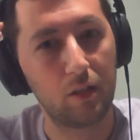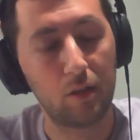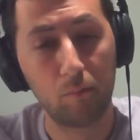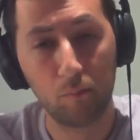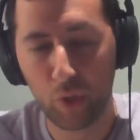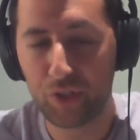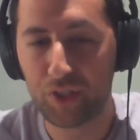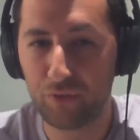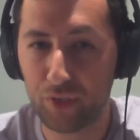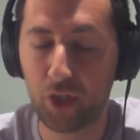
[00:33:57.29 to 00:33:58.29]
most of
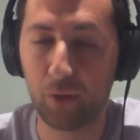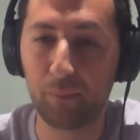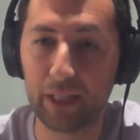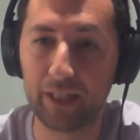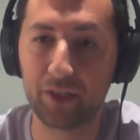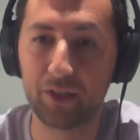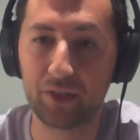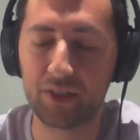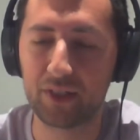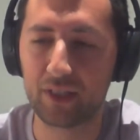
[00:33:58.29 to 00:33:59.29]
the top
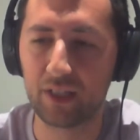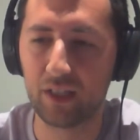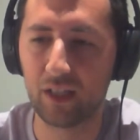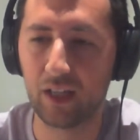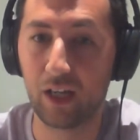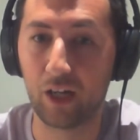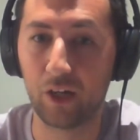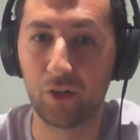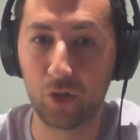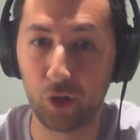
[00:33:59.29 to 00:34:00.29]
players are
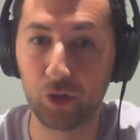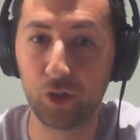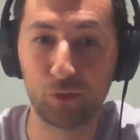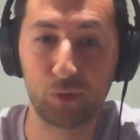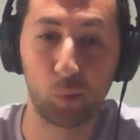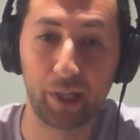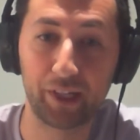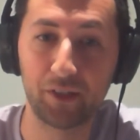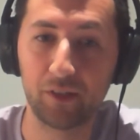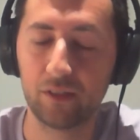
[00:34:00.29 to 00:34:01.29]
not overweight.
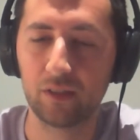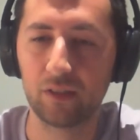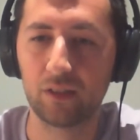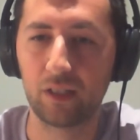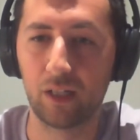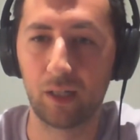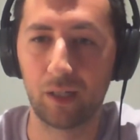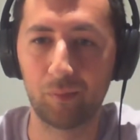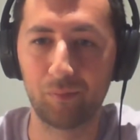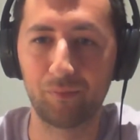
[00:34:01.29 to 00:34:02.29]

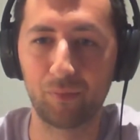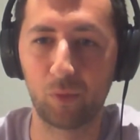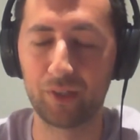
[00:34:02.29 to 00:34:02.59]
When,